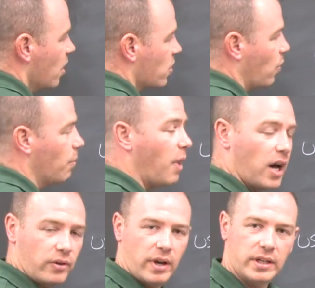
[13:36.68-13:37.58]
So we're
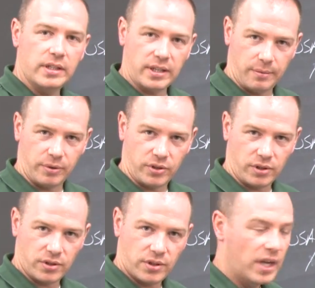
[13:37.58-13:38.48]
moderating
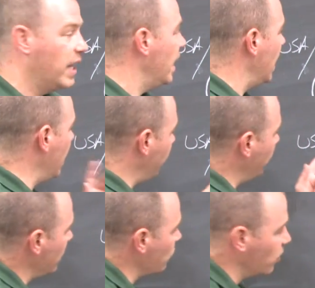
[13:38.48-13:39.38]
temperatures. If
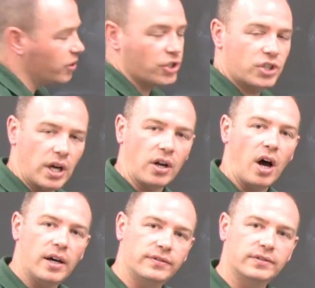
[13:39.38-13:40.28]
this were to shut
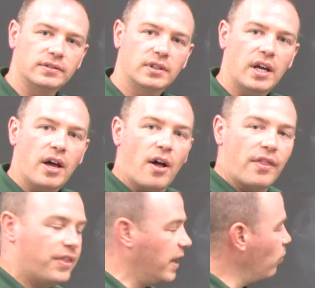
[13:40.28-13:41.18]
off,
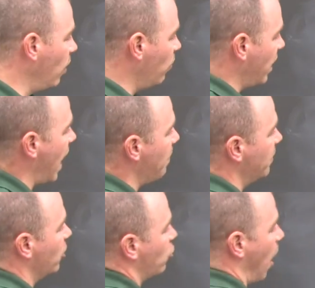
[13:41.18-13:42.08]
then what would
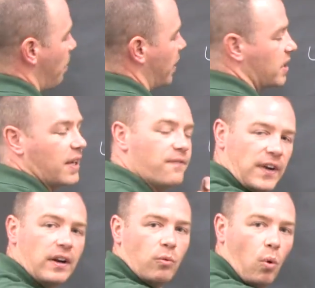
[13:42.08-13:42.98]
happen? The tropics get
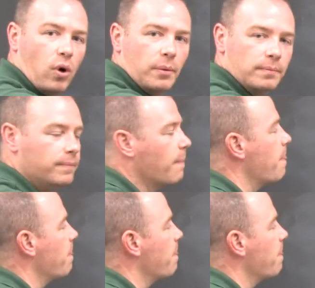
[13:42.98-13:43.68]
very warm